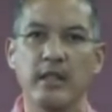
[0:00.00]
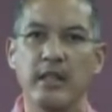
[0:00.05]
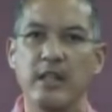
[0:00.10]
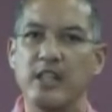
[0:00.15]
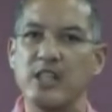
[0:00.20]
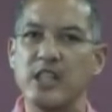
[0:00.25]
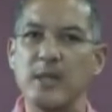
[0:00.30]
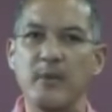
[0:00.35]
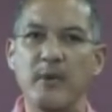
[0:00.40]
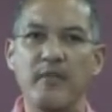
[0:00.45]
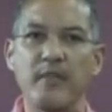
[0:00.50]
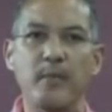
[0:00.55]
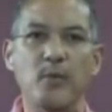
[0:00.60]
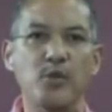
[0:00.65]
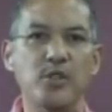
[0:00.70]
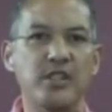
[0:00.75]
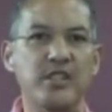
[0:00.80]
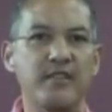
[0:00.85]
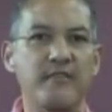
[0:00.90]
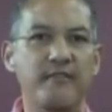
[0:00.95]
In some of the
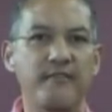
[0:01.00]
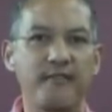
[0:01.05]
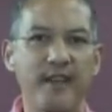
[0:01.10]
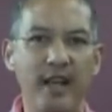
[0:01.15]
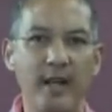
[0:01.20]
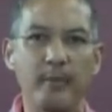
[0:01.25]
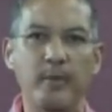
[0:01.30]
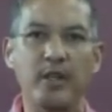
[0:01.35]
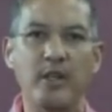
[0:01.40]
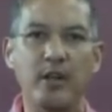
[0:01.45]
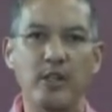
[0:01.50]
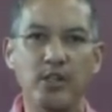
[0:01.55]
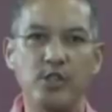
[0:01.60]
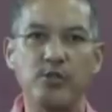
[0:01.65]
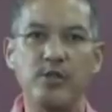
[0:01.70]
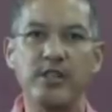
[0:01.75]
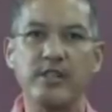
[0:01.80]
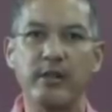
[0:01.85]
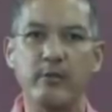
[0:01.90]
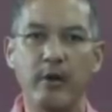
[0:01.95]
most developed
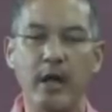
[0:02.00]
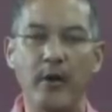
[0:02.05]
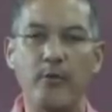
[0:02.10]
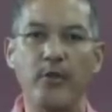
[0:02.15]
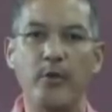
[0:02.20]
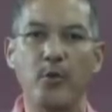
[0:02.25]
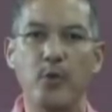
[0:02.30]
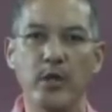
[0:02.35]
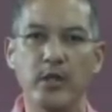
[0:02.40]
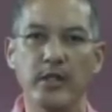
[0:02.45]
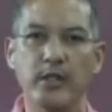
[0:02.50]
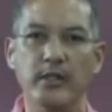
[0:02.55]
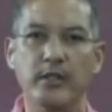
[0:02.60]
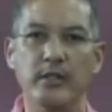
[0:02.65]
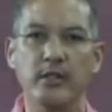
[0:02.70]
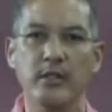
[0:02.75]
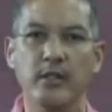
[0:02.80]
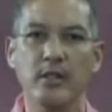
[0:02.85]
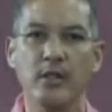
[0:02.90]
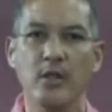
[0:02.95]
countries around the world,
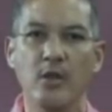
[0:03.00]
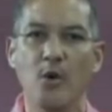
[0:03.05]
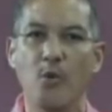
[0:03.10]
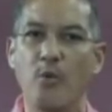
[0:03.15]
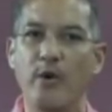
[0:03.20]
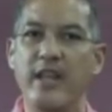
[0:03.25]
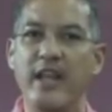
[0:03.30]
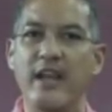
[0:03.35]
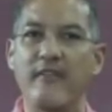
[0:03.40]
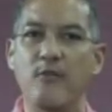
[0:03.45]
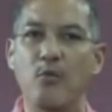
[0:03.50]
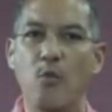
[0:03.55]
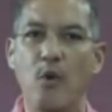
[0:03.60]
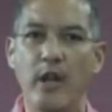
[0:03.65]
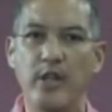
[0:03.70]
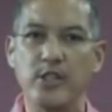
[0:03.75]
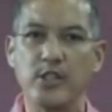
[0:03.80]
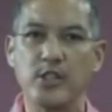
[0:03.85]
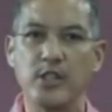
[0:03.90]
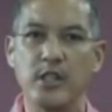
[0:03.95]
we have
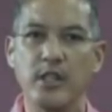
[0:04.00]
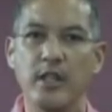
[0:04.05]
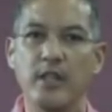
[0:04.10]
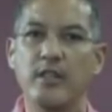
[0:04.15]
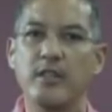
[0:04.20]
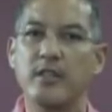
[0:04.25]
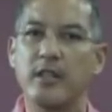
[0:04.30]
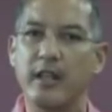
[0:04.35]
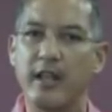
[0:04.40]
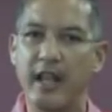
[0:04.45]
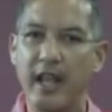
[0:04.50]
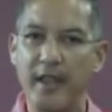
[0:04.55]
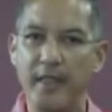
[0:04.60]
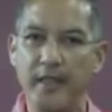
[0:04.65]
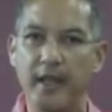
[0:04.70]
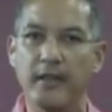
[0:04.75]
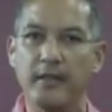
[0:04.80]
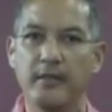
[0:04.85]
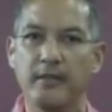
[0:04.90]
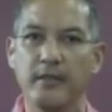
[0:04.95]
watched
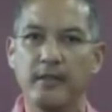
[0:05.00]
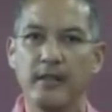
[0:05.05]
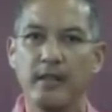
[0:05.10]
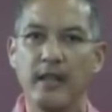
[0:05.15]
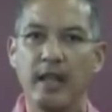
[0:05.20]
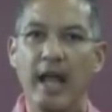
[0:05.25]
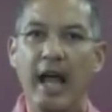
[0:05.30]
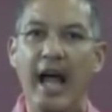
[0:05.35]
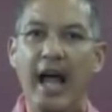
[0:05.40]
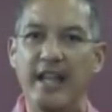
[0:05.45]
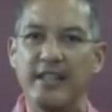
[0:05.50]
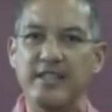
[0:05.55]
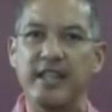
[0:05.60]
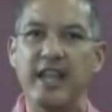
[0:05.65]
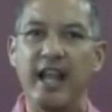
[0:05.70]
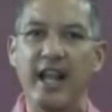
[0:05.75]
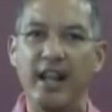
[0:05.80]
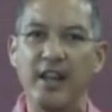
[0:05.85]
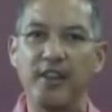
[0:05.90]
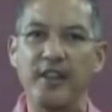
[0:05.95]
together as
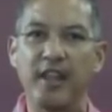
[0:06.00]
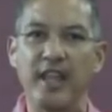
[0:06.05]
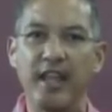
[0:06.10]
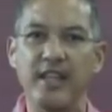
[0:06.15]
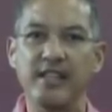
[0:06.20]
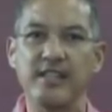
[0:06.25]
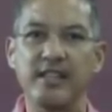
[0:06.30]
healthcare